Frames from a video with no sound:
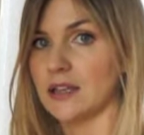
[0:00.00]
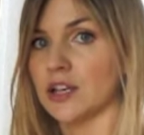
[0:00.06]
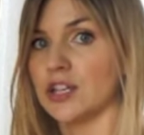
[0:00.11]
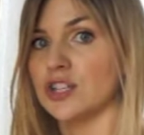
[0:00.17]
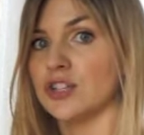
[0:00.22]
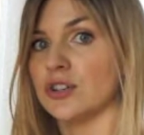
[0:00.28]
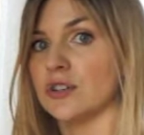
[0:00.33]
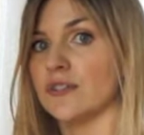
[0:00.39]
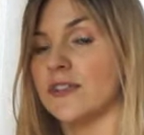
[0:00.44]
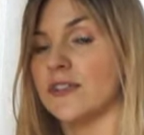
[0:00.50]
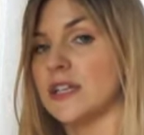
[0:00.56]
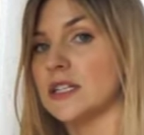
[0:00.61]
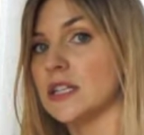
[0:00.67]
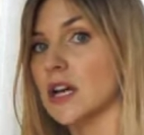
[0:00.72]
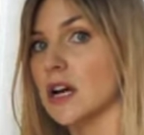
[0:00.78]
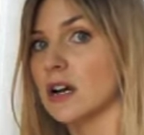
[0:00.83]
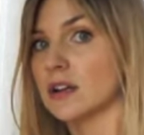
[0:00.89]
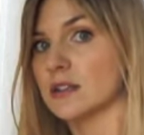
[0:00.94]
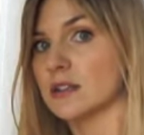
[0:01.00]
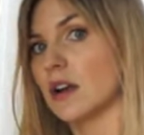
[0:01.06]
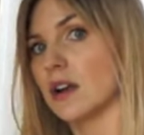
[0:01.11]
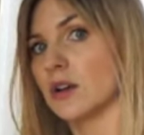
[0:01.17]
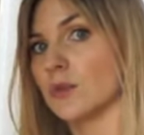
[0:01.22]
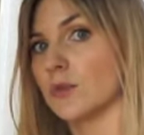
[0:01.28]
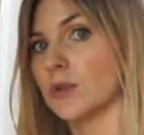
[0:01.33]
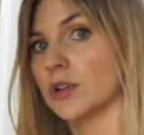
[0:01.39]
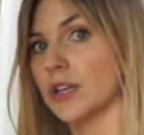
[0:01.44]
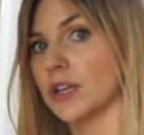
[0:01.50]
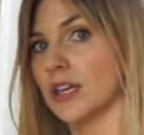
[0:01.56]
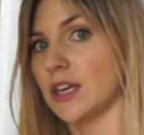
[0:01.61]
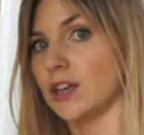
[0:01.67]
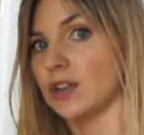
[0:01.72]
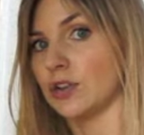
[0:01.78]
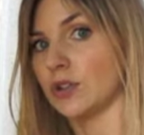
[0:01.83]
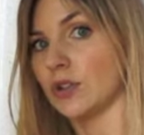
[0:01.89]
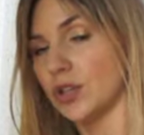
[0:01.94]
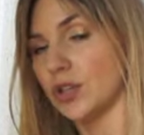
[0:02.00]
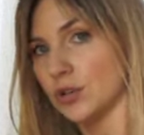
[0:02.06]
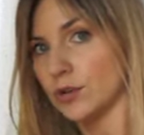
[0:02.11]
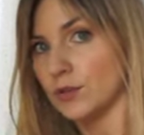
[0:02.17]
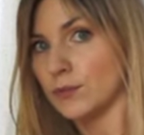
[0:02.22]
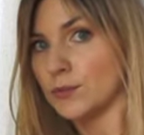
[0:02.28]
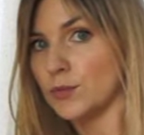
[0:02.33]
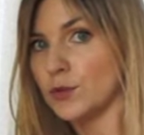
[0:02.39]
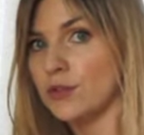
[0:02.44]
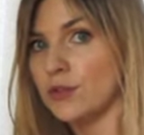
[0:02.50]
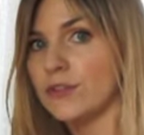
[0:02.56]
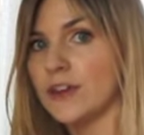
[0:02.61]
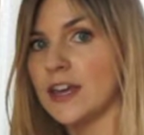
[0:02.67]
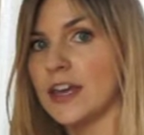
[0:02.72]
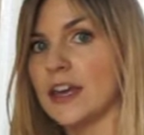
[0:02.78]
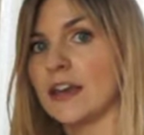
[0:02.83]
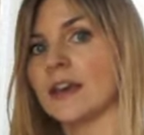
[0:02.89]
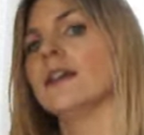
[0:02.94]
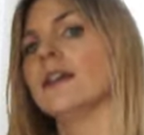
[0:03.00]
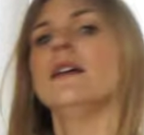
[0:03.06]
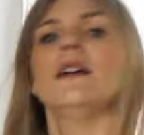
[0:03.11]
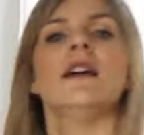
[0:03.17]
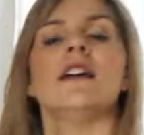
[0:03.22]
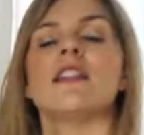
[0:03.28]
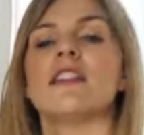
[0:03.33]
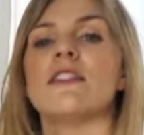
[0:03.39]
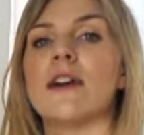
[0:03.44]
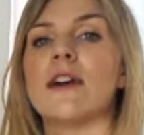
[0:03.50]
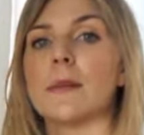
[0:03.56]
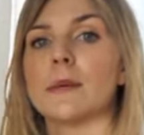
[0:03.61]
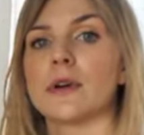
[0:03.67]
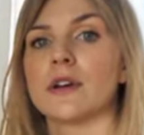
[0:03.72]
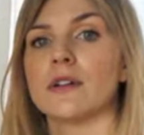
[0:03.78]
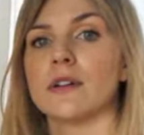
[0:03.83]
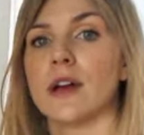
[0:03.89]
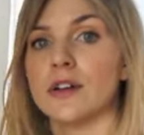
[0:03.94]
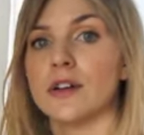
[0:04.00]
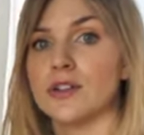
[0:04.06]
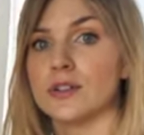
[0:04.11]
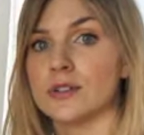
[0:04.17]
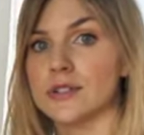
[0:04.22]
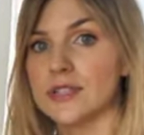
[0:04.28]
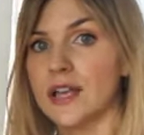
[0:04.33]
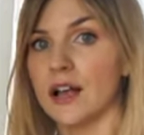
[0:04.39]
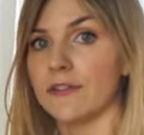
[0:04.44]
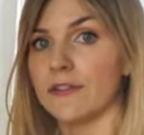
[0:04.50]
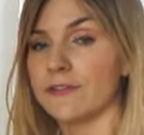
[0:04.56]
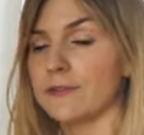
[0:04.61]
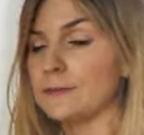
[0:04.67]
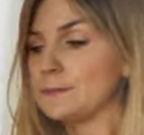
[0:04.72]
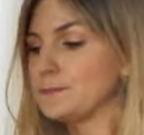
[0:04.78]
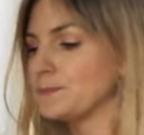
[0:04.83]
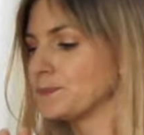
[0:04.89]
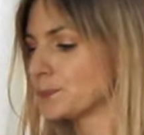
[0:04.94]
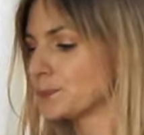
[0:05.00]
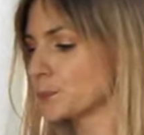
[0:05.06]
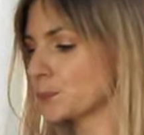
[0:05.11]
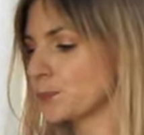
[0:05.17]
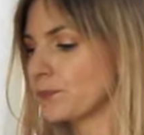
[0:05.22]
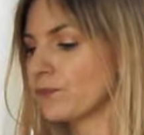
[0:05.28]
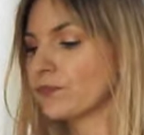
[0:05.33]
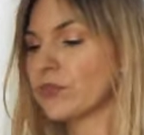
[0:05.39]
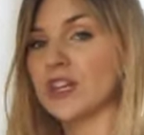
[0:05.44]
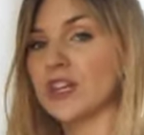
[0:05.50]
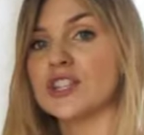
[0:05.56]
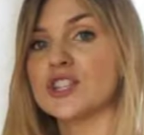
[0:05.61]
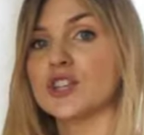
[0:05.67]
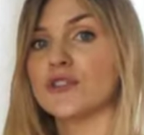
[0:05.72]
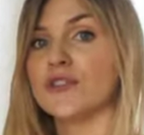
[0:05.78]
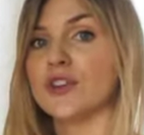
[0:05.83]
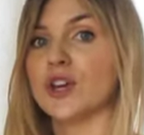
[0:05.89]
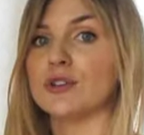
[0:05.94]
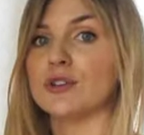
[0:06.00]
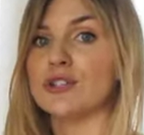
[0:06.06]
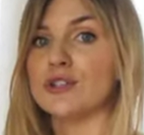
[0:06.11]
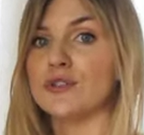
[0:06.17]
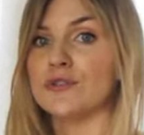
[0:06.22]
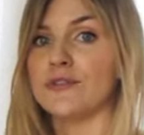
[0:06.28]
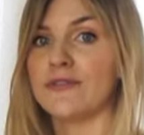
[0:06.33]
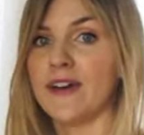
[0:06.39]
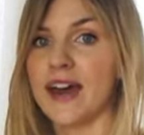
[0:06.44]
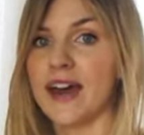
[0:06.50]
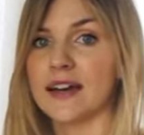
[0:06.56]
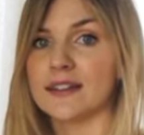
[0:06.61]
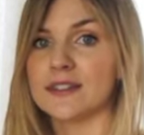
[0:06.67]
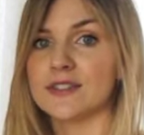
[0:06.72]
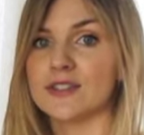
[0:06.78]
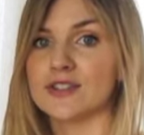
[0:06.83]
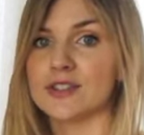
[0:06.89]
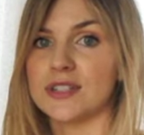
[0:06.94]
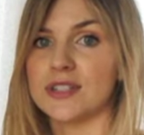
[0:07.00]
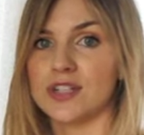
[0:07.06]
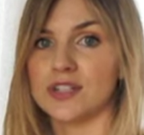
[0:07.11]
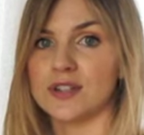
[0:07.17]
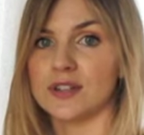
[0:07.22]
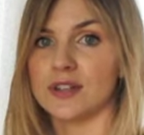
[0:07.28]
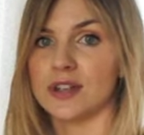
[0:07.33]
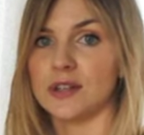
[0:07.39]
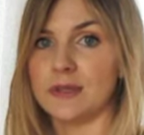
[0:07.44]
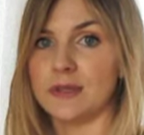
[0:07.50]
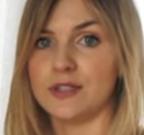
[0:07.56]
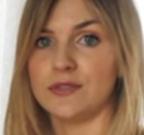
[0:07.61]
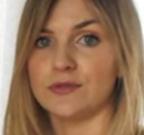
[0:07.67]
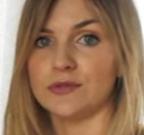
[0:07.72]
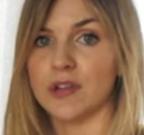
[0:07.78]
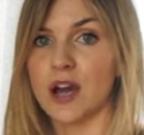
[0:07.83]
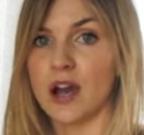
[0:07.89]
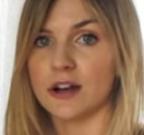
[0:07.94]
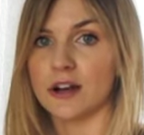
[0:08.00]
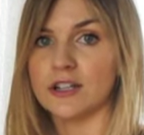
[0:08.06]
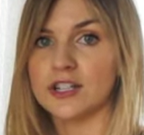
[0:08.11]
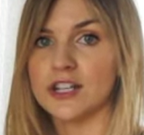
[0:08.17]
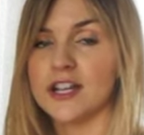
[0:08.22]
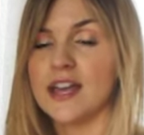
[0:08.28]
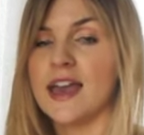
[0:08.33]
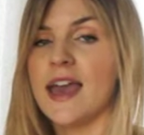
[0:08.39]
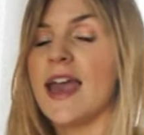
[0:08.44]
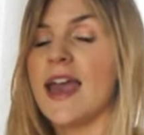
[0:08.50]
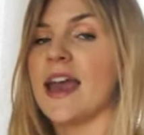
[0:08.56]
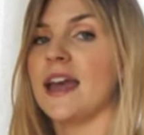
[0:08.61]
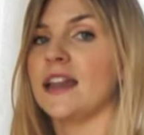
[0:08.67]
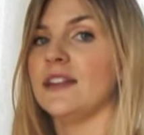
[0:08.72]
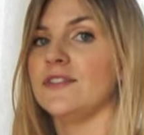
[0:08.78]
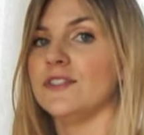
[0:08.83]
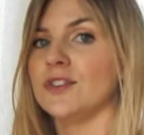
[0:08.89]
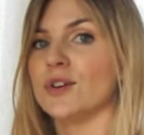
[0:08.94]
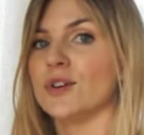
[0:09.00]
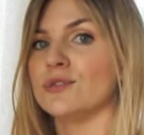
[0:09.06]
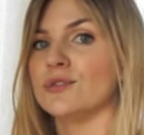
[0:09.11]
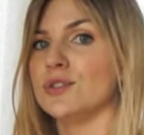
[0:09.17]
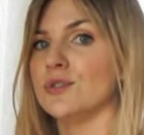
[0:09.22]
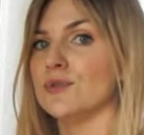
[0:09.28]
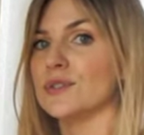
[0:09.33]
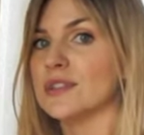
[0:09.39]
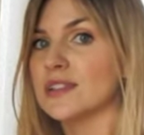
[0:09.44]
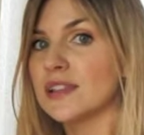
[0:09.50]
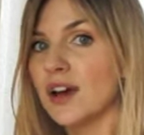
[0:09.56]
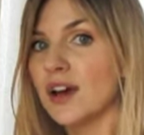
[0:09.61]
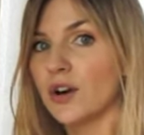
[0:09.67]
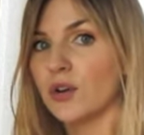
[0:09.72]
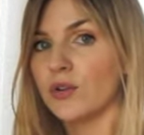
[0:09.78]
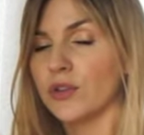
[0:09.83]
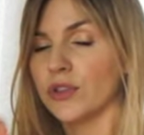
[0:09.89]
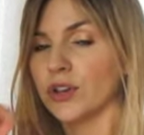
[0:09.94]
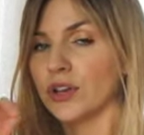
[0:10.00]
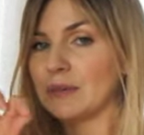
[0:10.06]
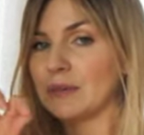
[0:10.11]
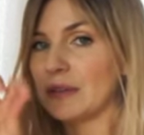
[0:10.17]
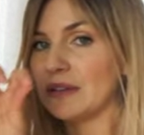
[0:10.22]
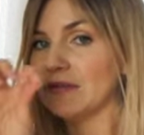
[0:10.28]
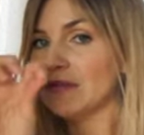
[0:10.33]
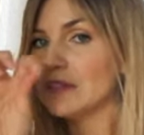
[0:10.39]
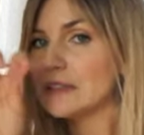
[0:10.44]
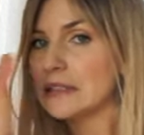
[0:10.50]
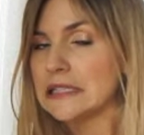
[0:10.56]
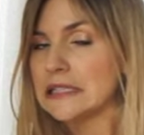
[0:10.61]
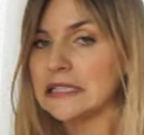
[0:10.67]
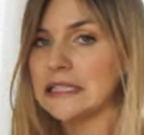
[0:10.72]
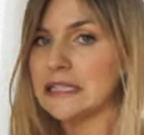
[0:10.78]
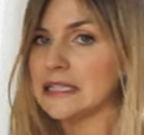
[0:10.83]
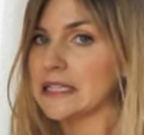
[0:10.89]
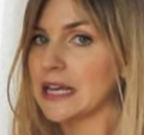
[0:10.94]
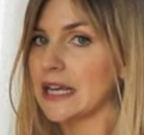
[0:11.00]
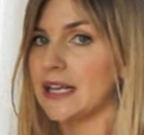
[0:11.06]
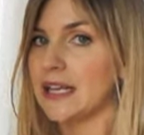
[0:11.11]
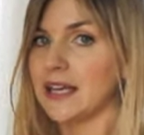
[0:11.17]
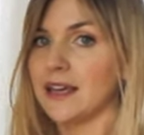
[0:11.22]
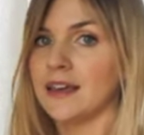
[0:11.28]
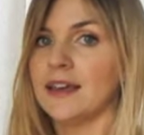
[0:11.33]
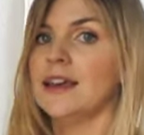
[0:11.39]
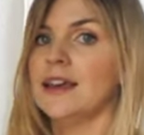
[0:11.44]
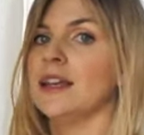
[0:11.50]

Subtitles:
Because your feed dogs aren't working. You're moving the fabric around yourself. So if you go too fast, your stitches are going to be too large, and if you go too slow, they're going to be really teeny tiny.